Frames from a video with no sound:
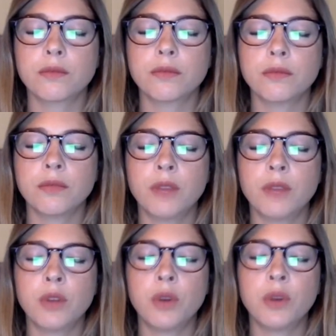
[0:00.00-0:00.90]
Now
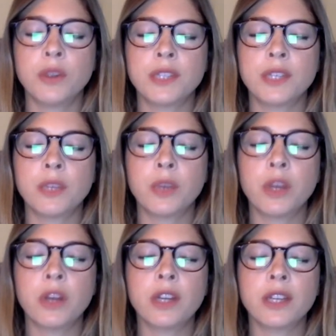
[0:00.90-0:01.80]
noticing
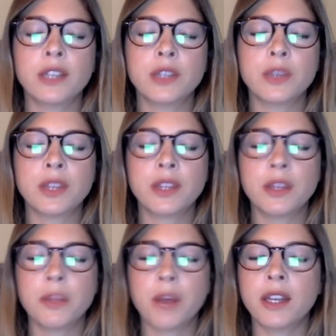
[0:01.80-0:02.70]
where it is within the
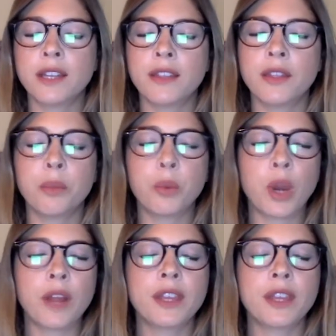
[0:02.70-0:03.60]
body that the
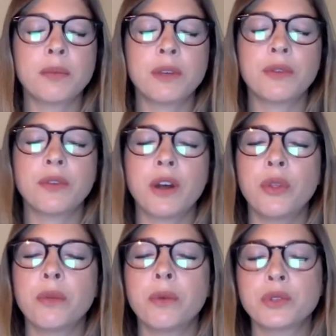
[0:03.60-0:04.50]
breath can be felt
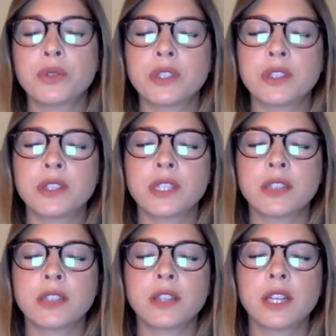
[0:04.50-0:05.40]
the most
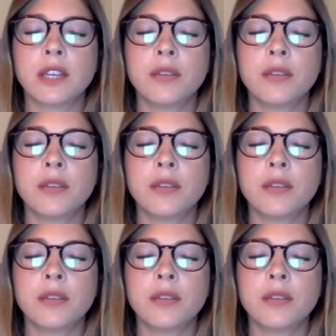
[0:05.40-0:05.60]
distinctly.